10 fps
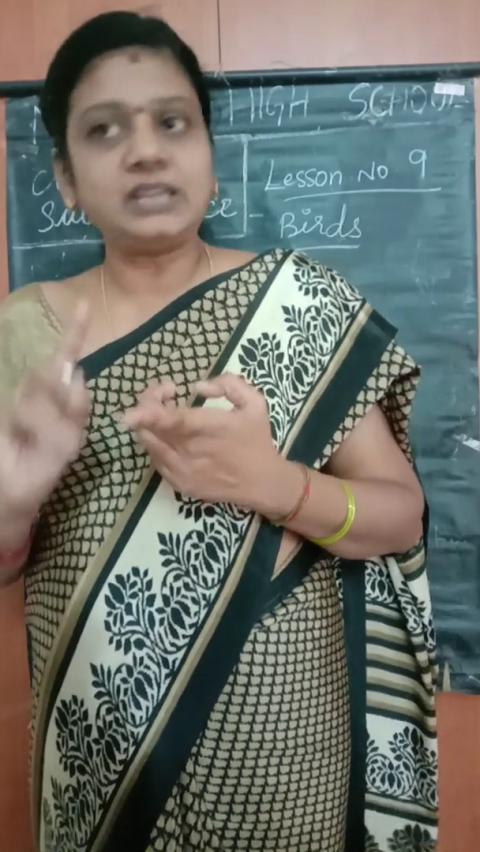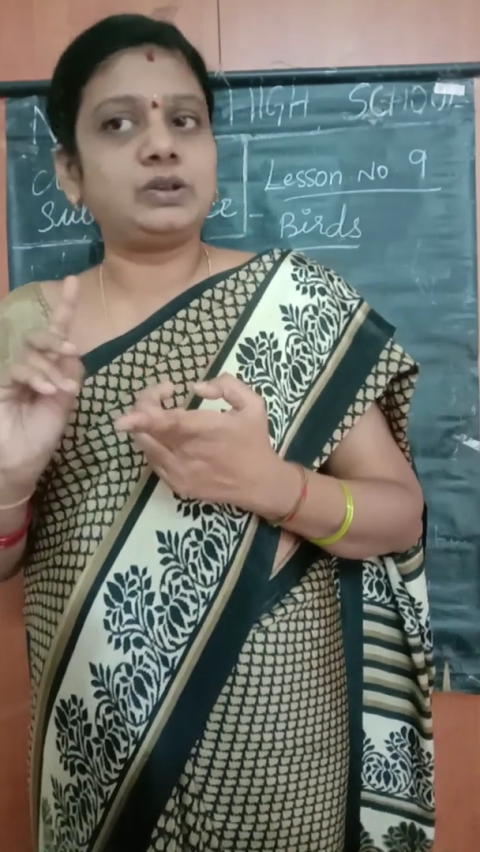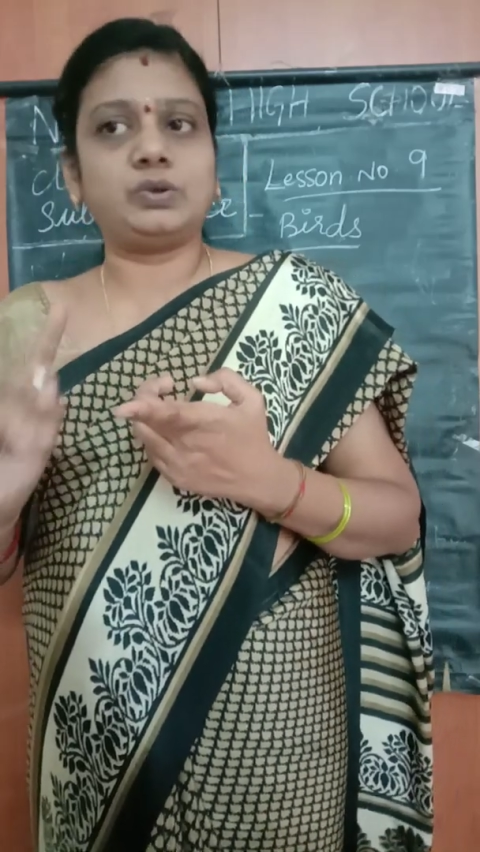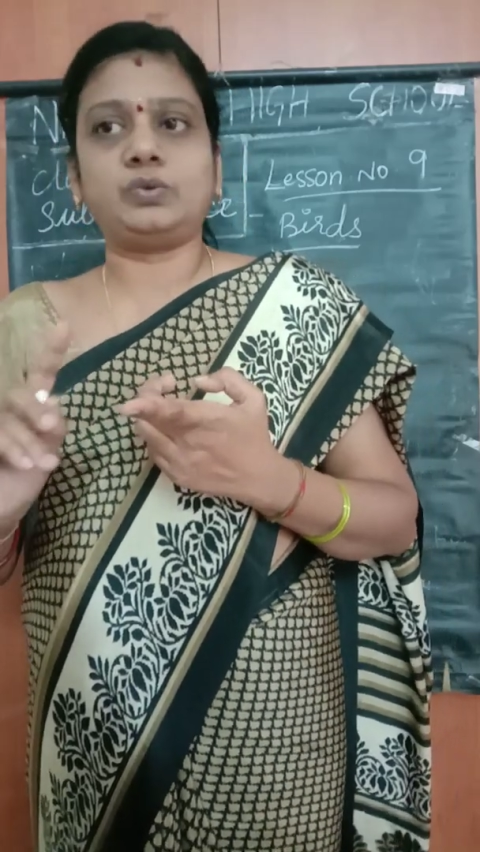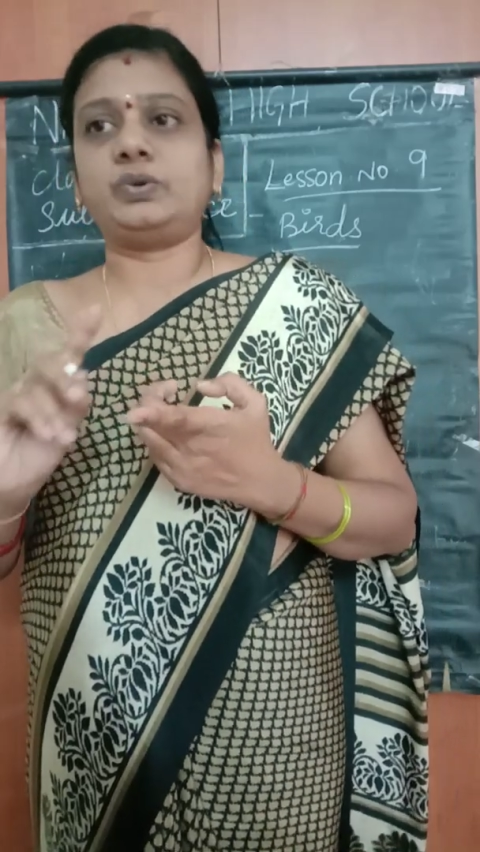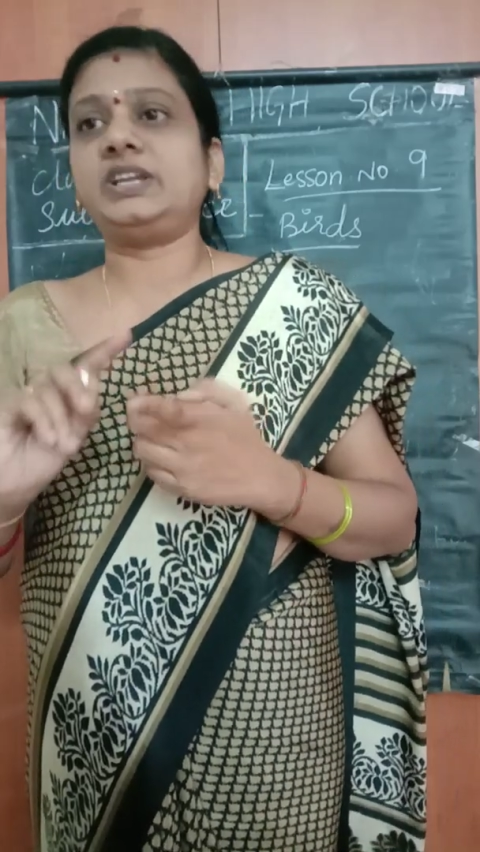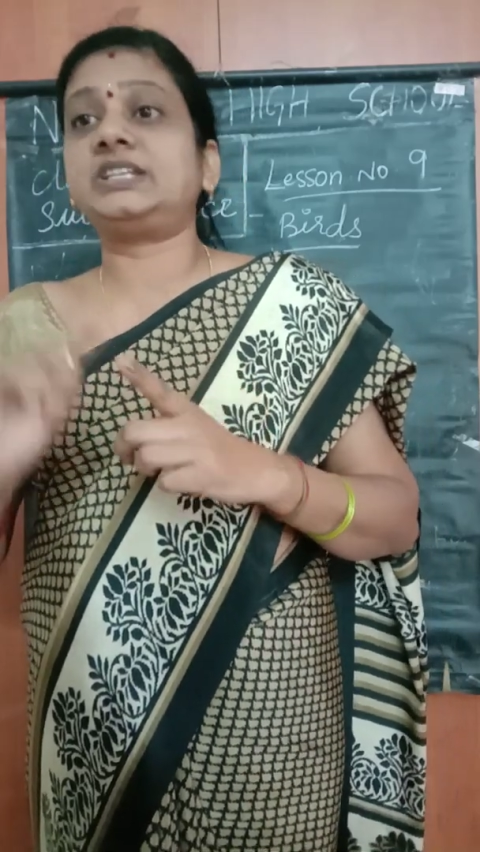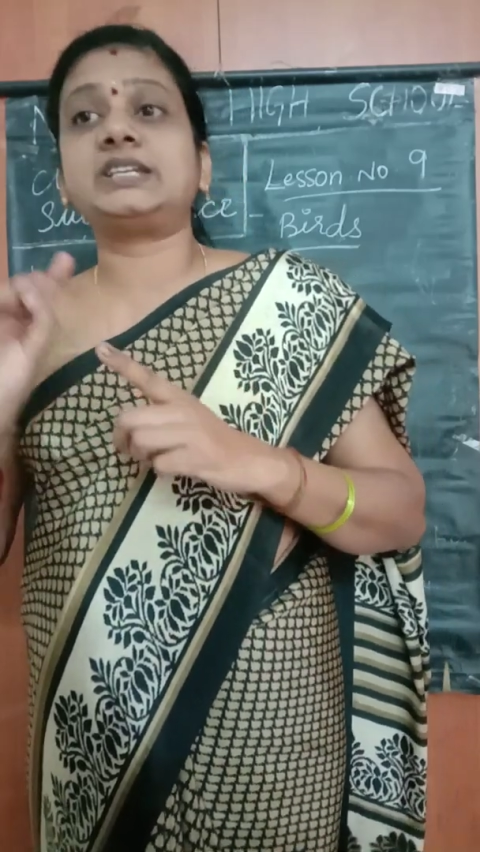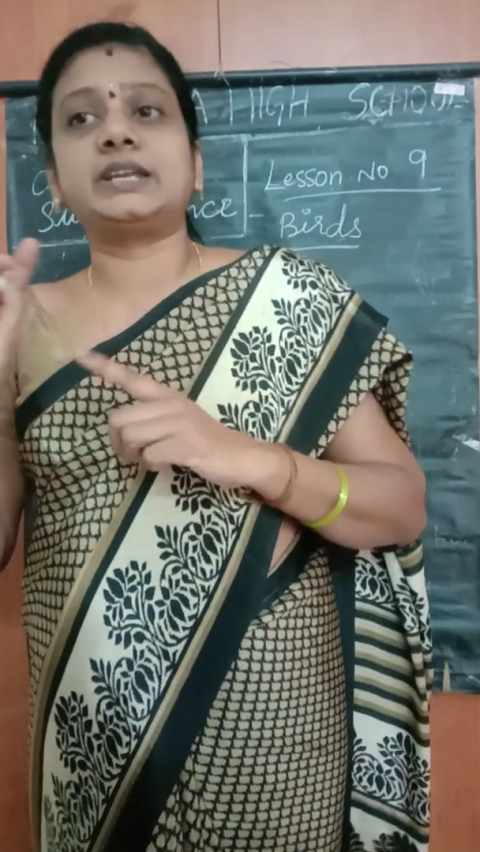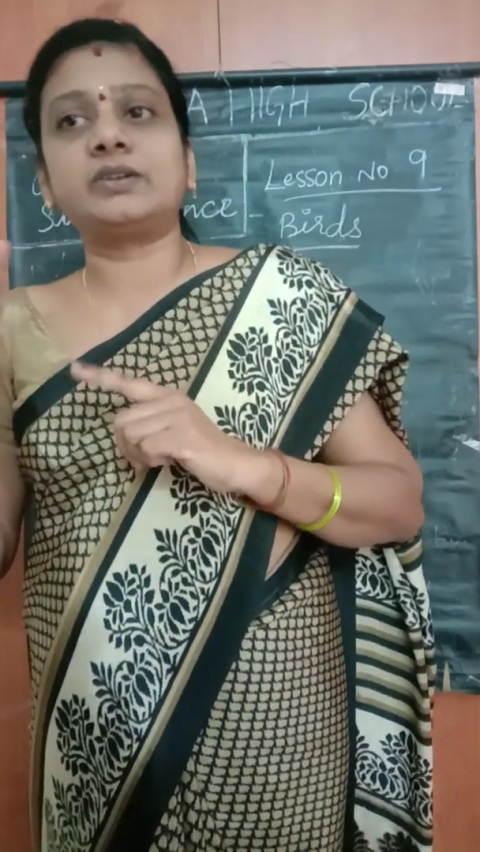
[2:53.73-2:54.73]
No,
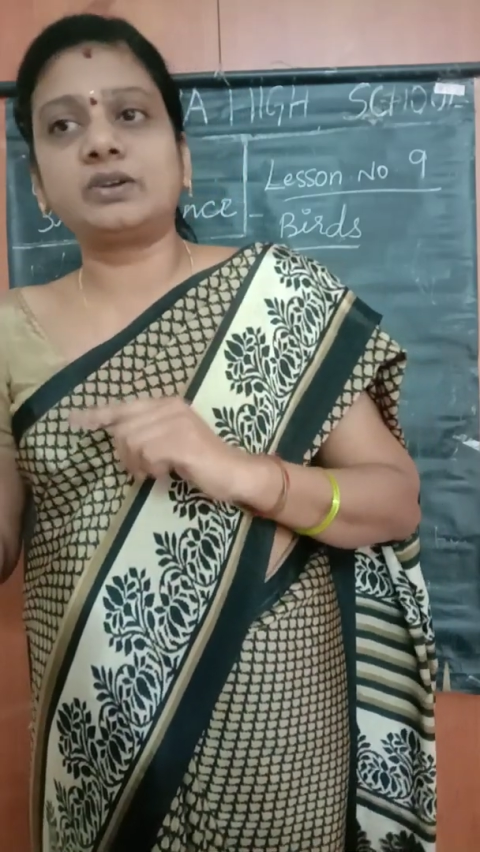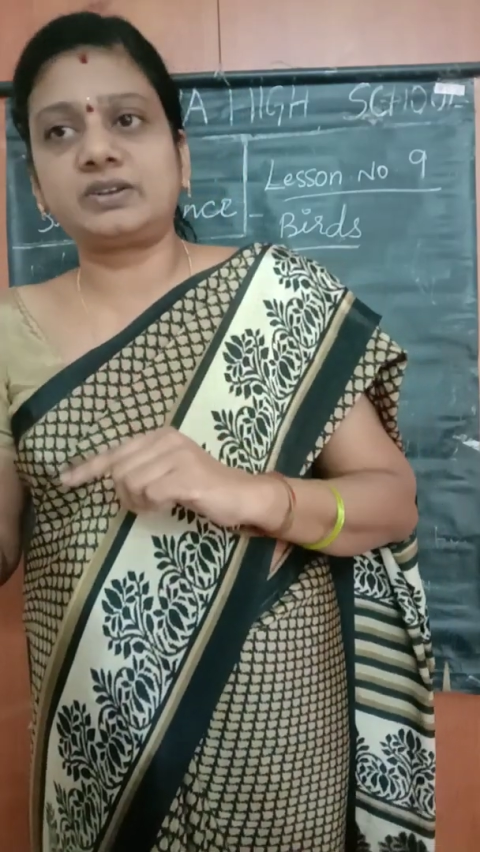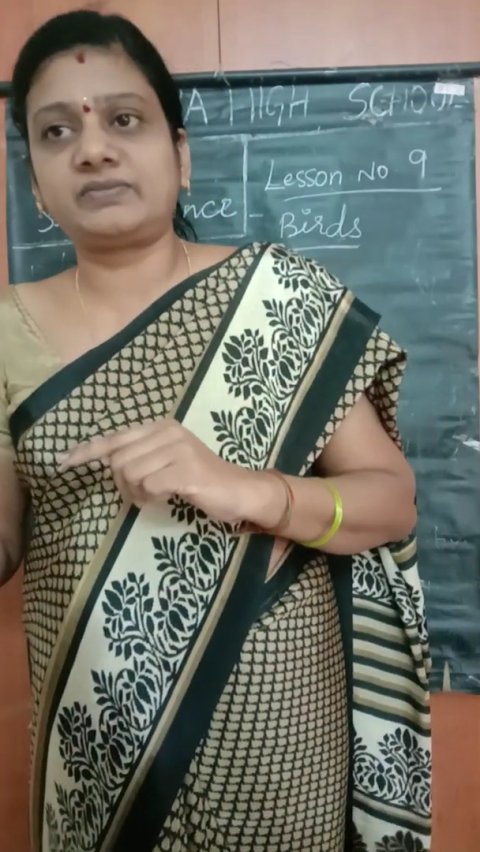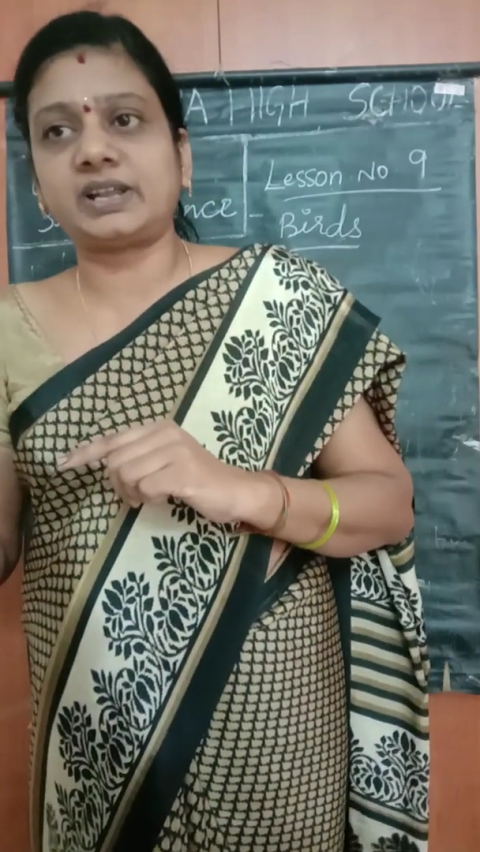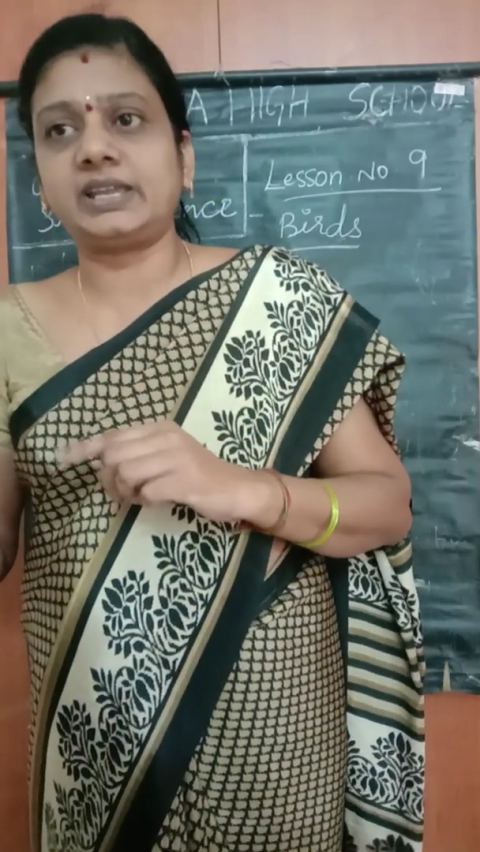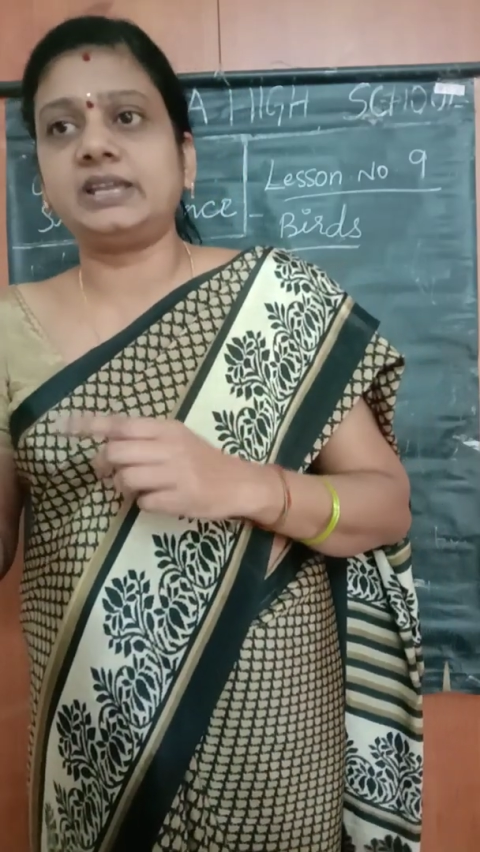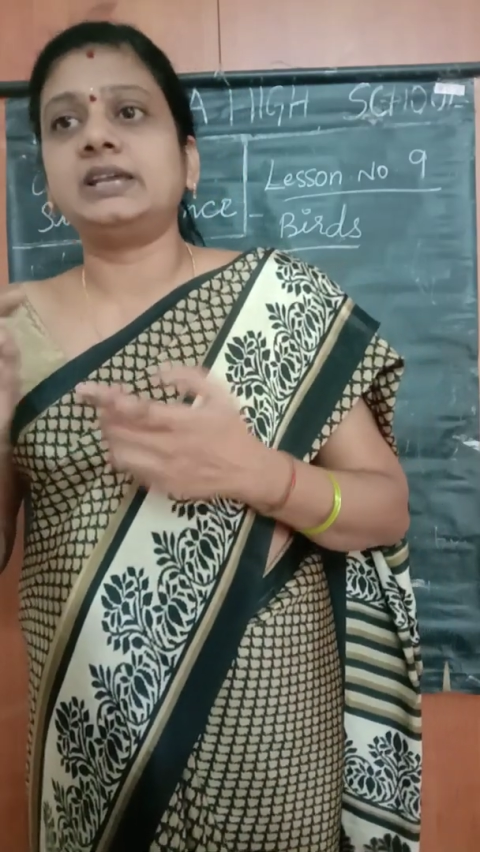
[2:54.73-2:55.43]
it cannot fly.